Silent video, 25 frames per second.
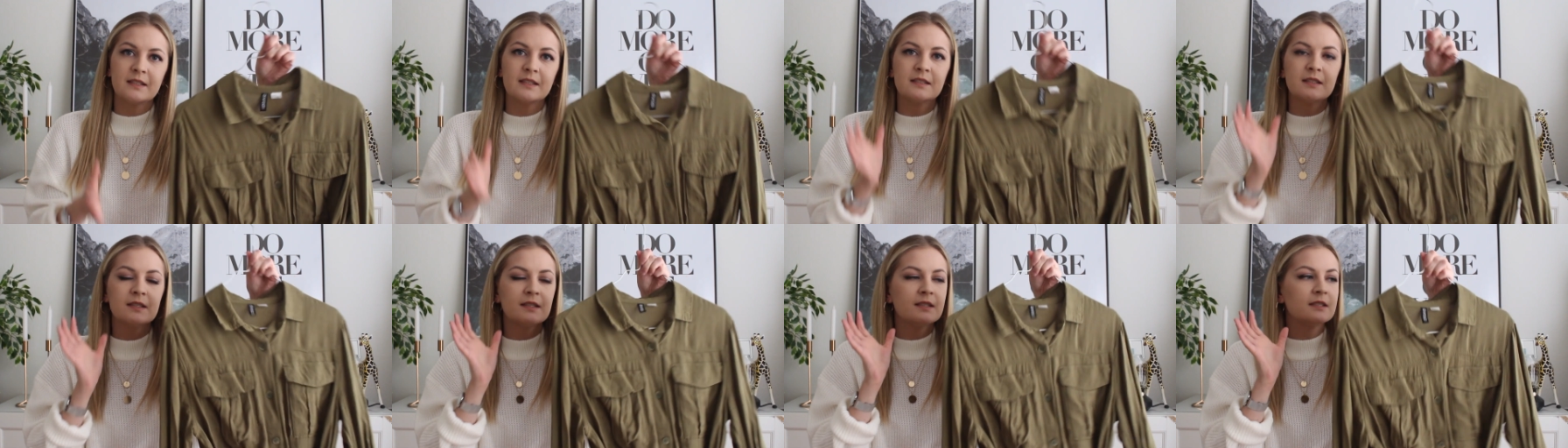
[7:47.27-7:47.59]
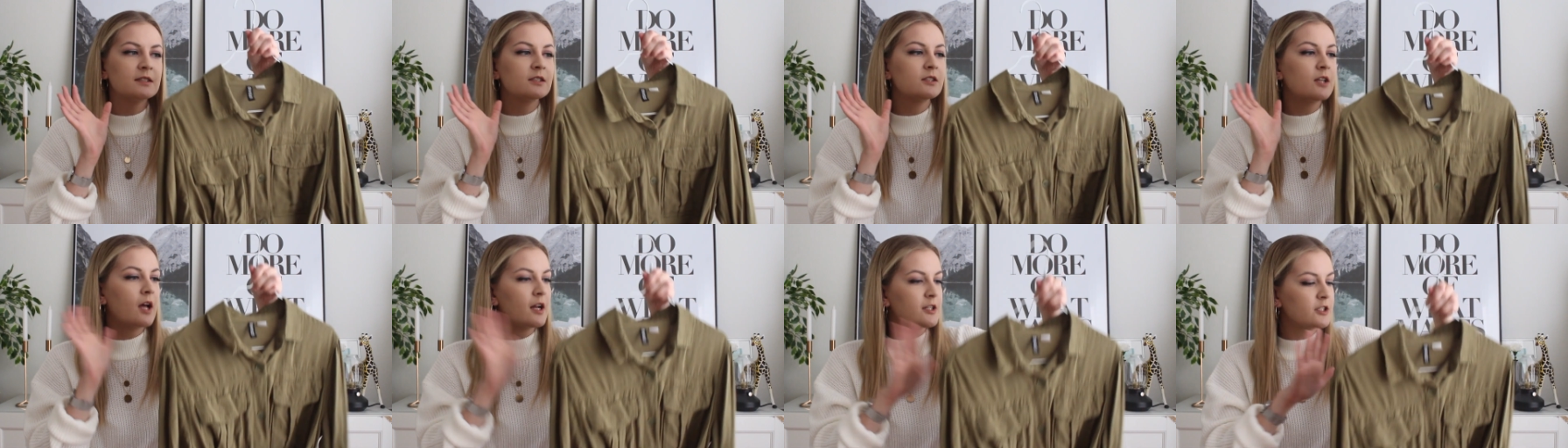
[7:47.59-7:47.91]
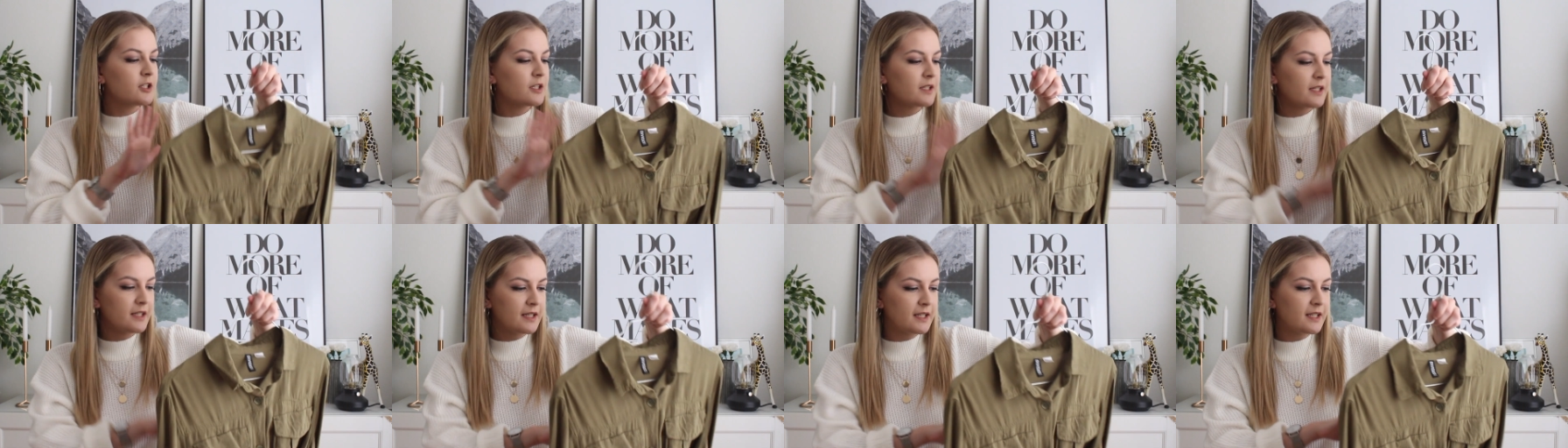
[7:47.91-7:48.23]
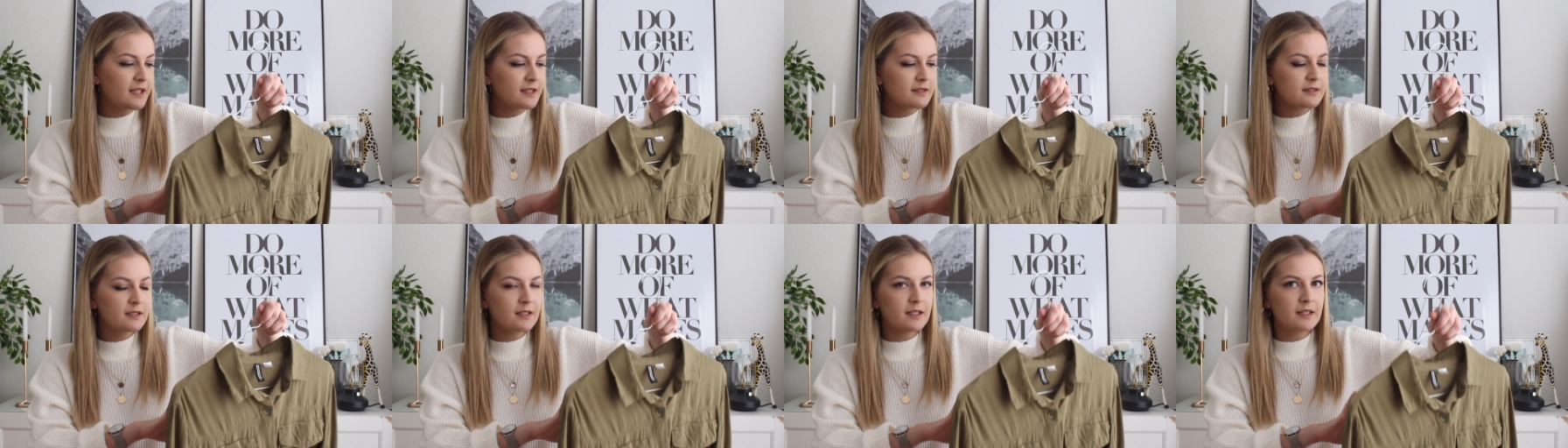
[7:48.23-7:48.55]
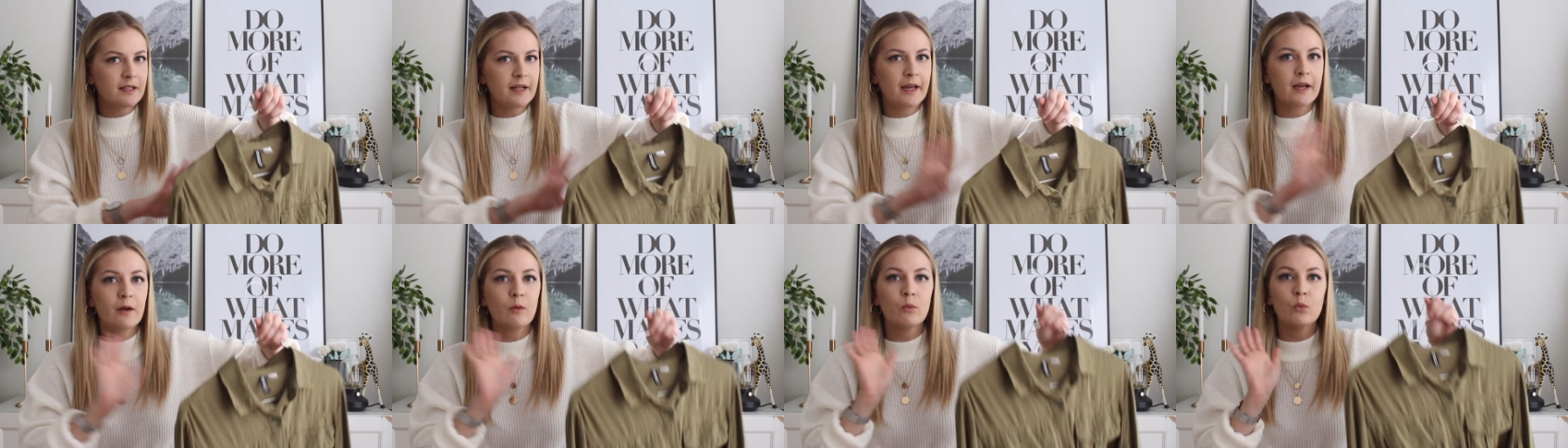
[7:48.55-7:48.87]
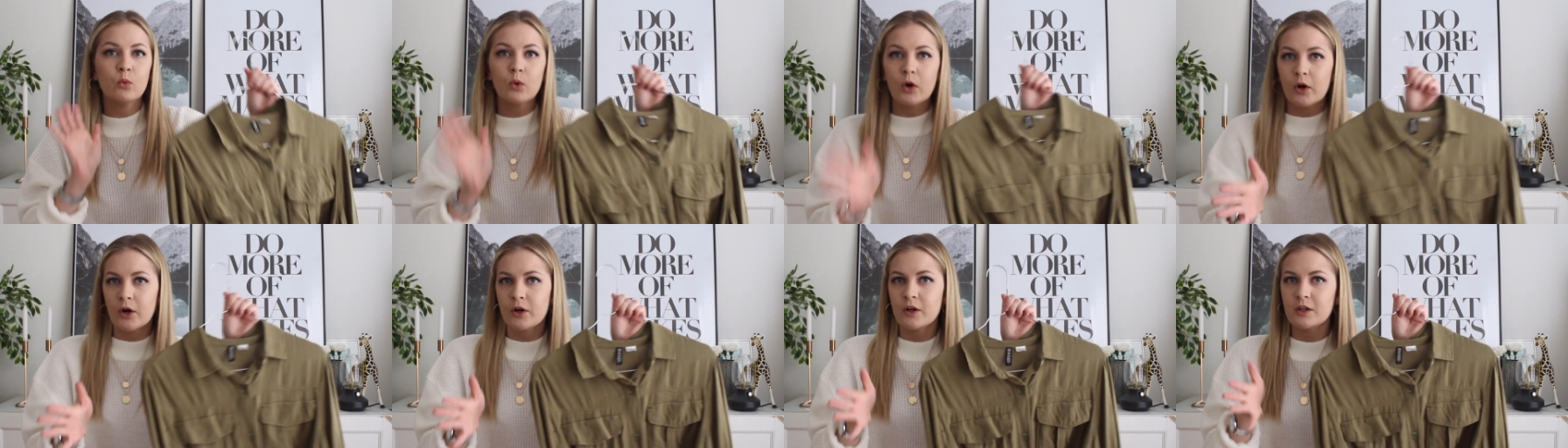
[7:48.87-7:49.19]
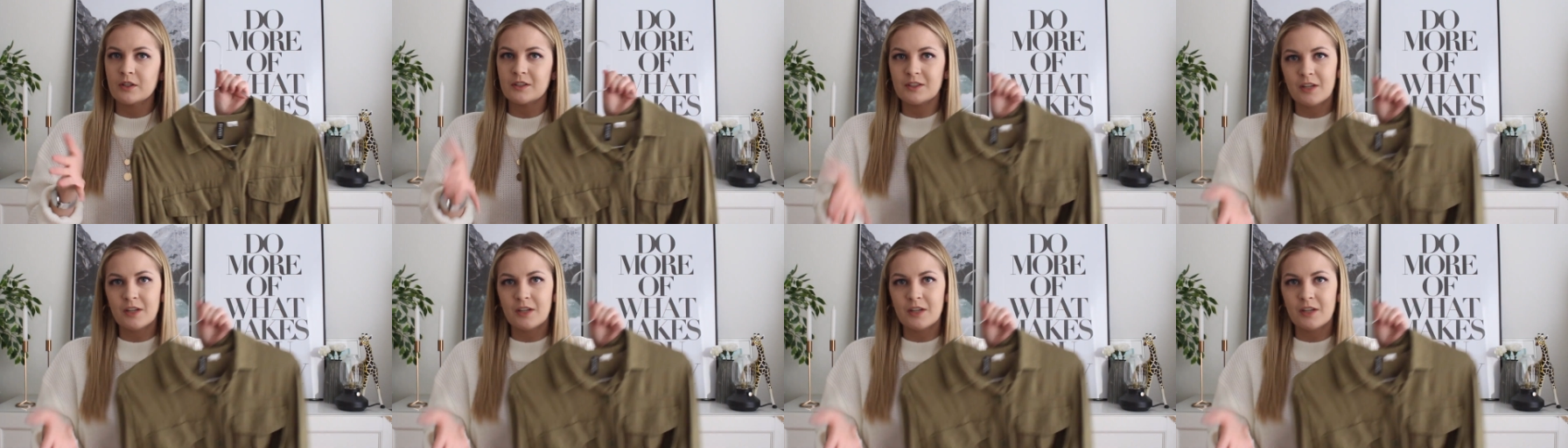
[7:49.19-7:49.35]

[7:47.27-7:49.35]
This is such an easy like work